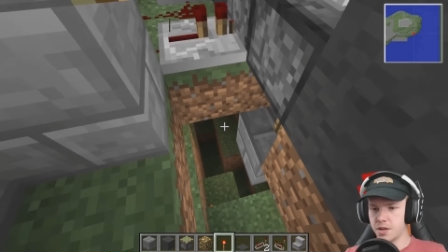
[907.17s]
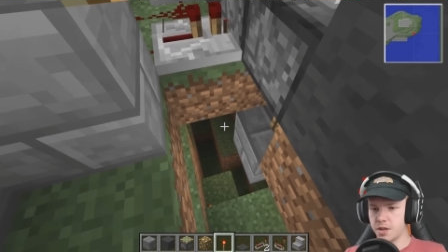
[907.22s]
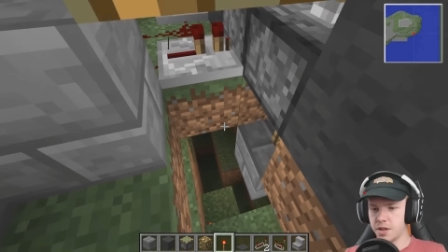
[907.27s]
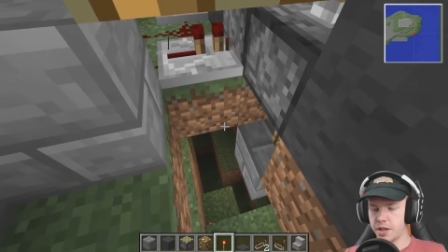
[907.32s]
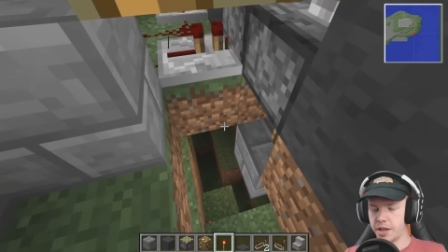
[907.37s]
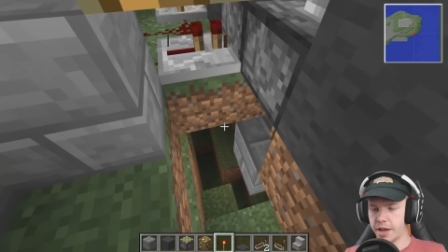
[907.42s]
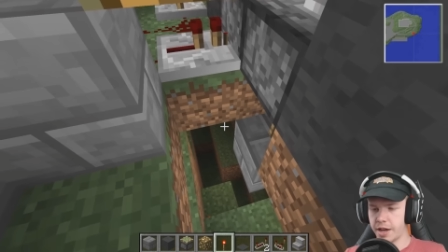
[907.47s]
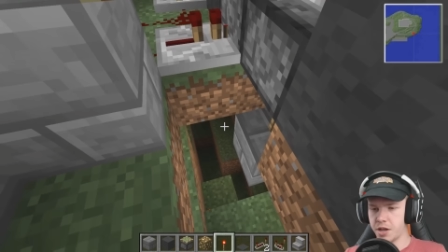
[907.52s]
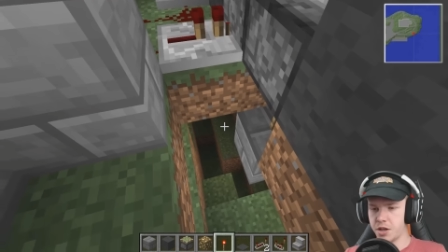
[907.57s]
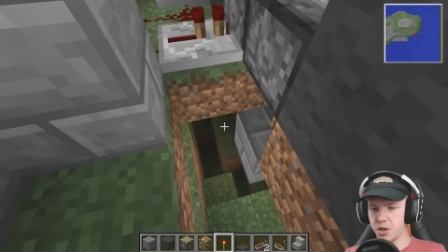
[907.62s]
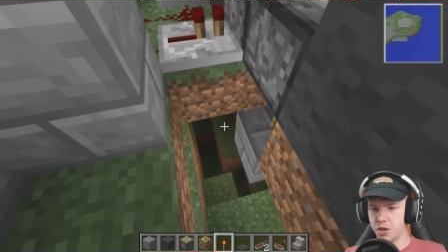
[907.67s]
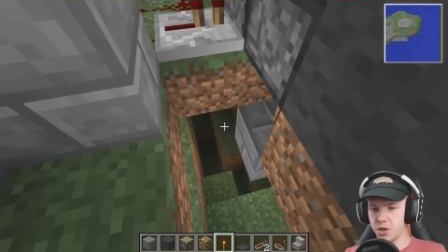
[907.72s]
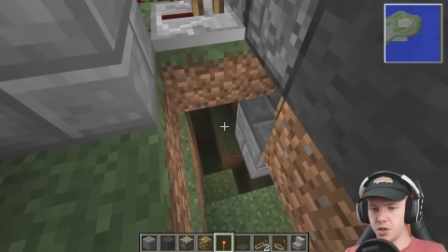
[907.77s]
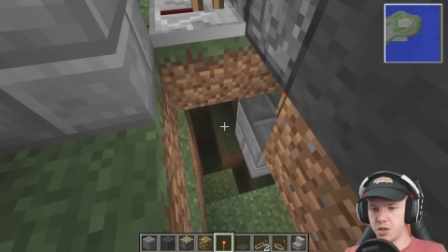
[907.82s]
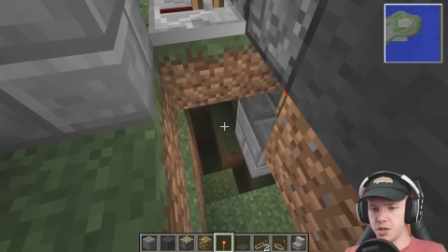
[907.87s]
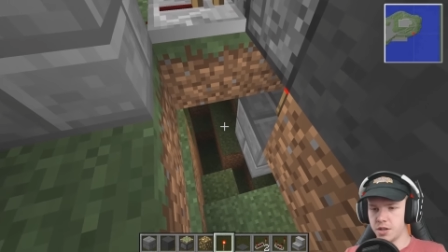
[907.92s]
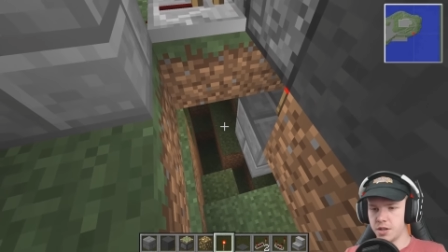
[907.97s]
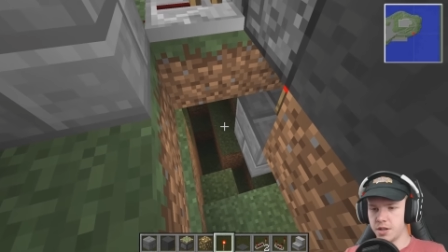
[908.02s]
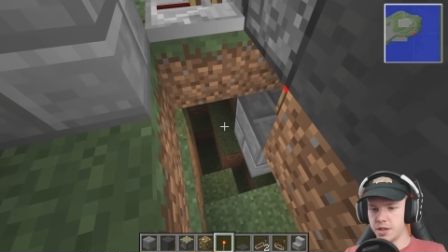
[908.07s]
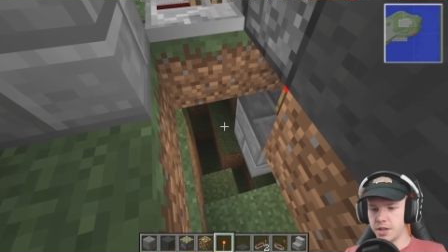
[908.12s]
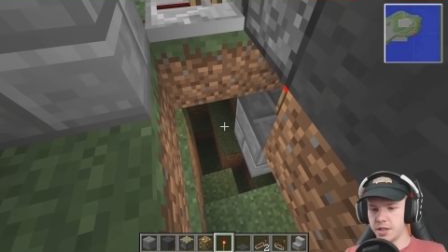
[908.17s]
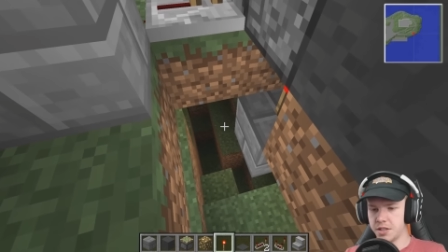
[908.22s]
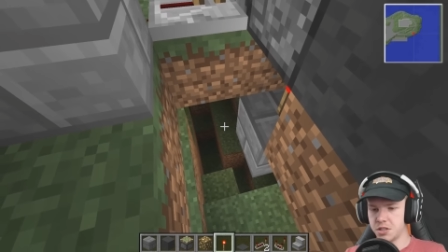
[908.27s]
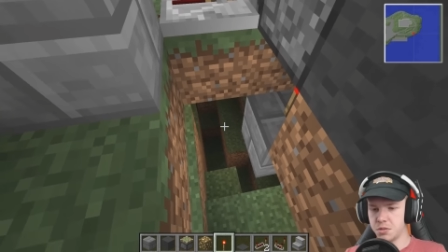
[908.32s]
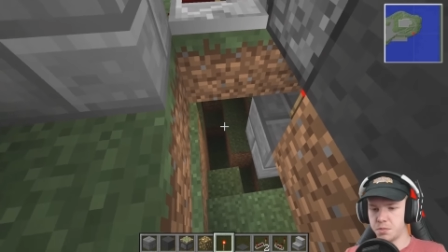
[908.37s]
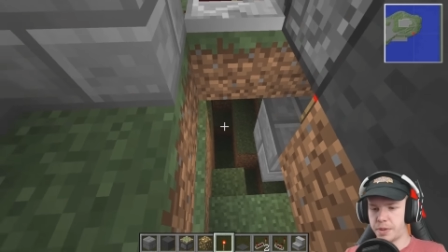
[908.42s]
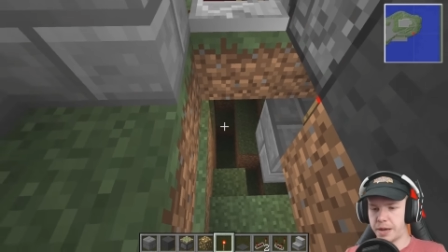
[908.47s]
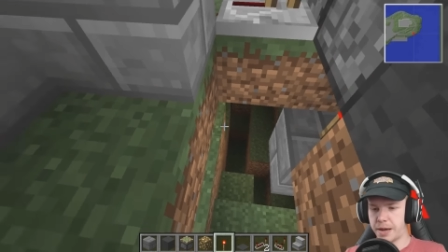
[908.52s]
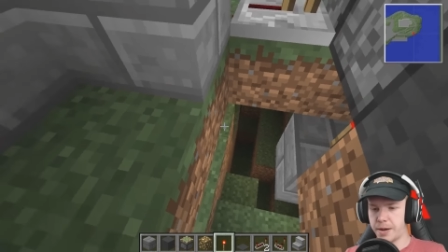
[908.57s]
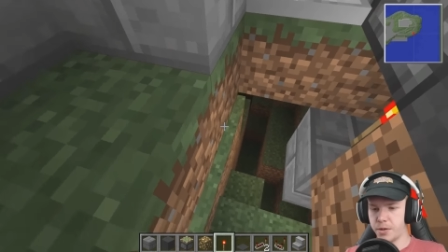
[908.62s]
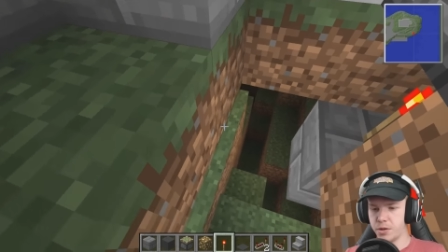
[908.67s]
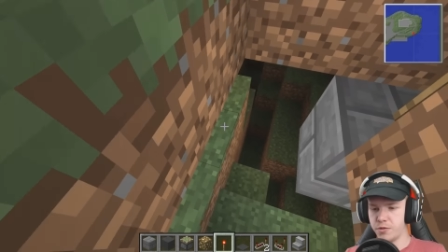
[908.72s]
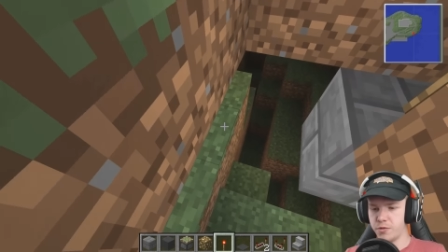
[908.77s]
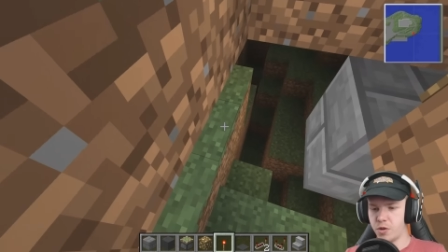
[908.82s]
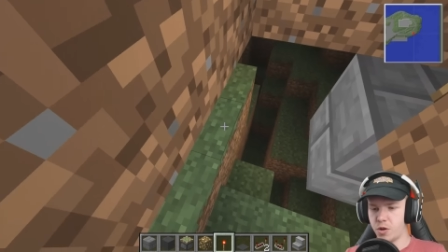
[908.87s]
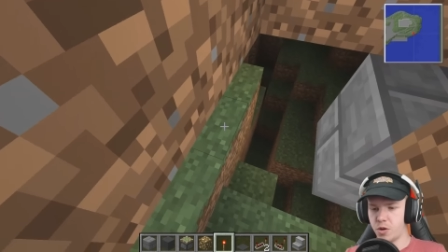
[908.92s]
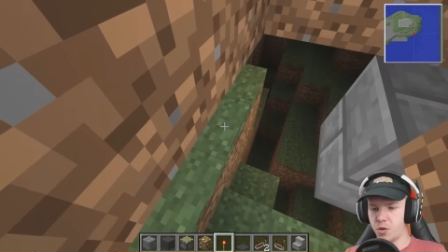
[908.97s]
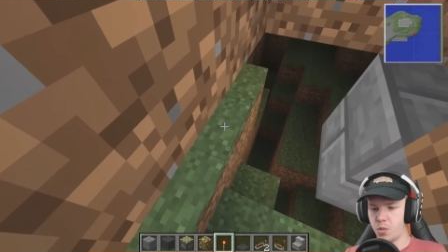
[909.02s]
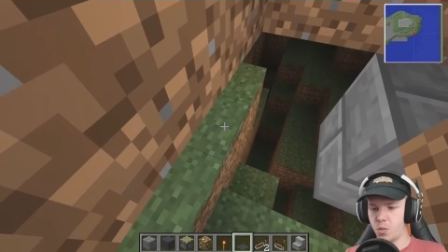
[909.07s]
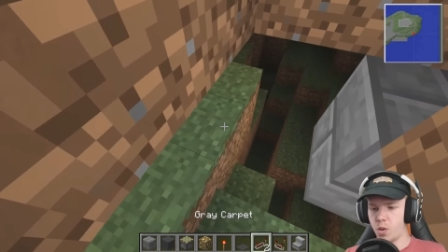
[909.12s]
Yeah, good. That doesn't power the
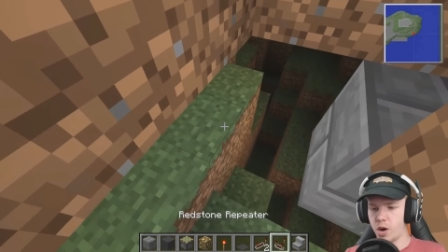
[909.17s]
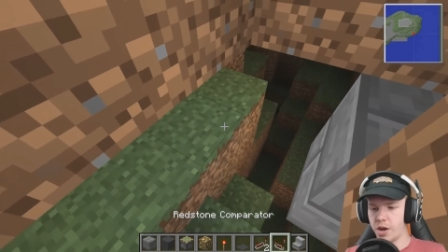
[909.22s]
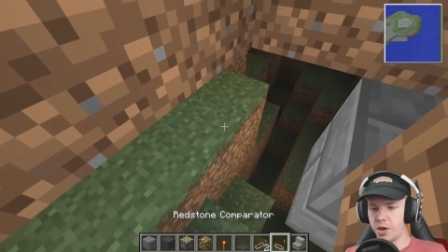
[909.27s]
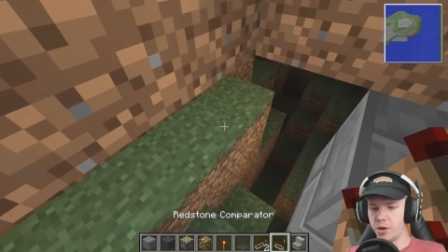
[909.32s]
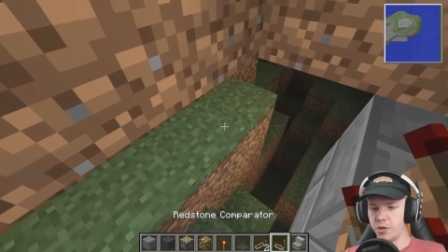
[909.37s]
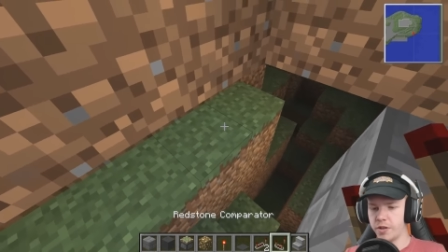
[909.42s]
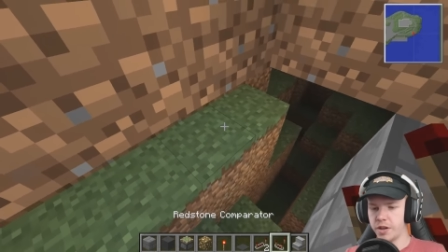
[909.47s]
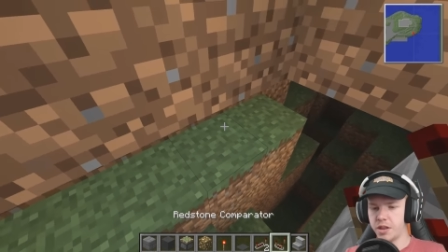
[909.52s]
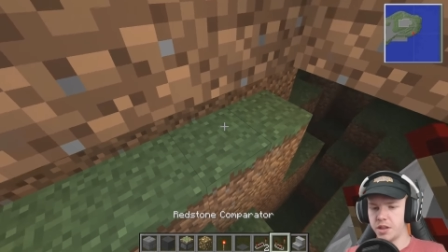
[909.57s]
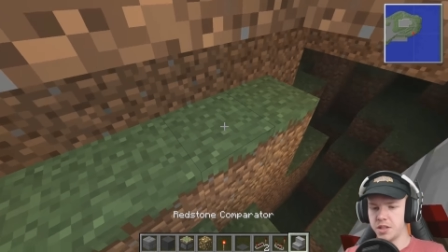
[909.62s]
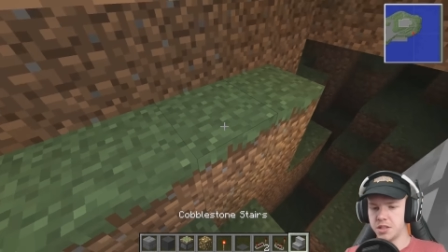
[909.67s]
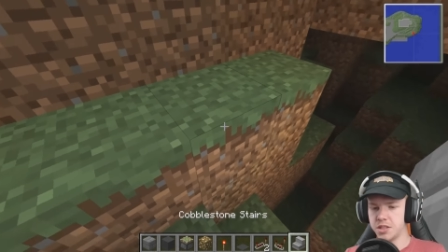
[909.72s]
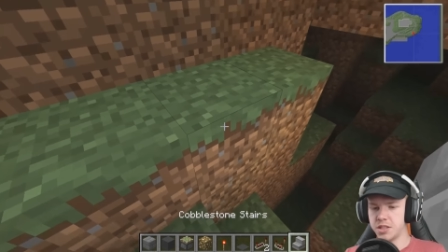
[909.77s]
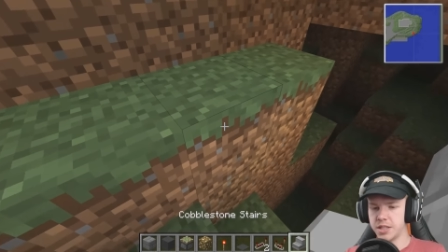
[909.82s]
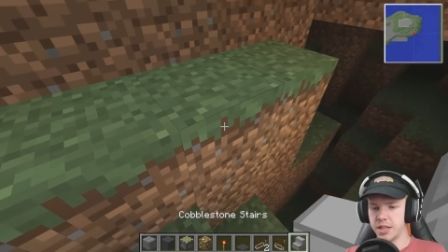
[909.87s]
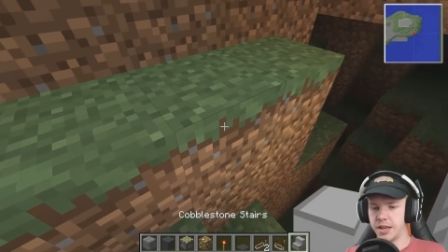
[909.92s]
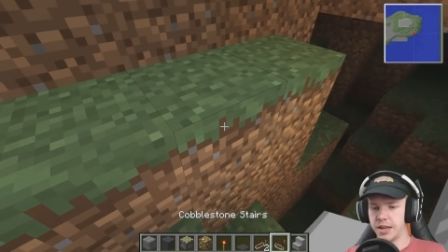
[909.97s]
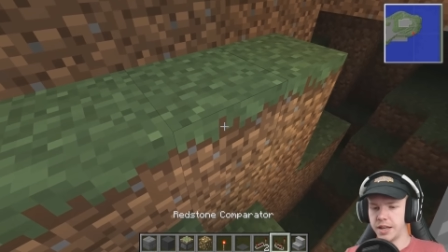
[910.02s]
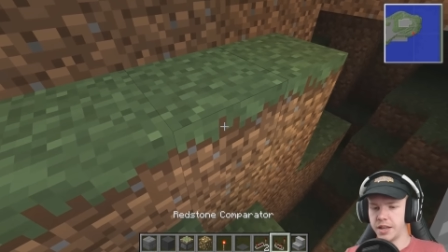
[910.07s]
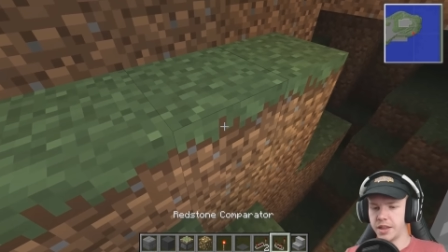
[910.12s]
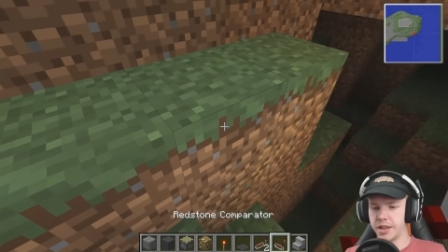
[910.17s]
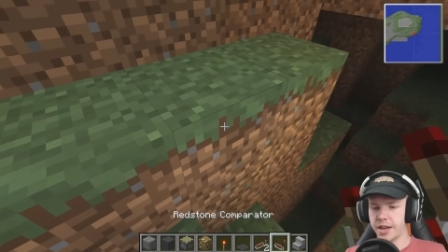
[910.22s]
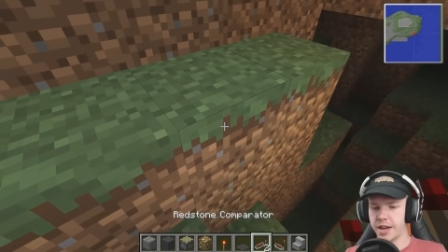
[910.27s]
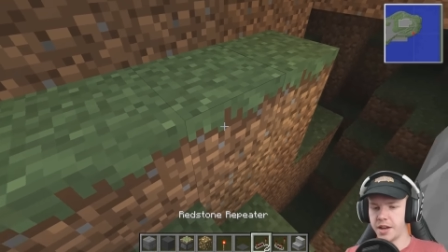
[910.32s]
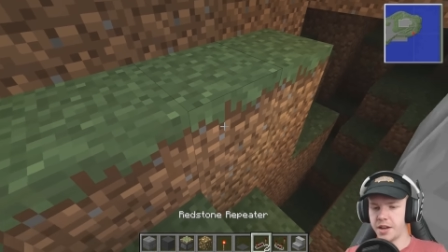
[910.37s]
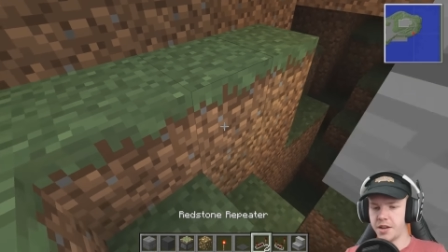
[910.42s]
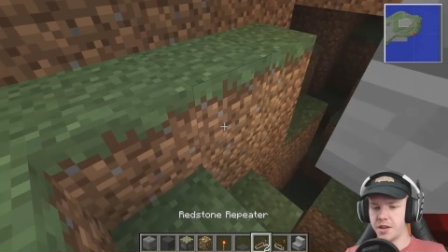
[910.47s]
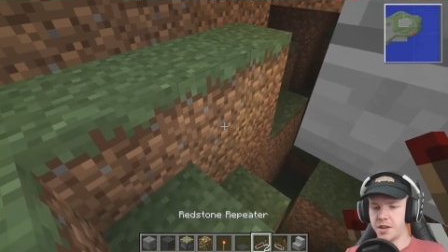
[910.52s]
wrong one or anything silly like that.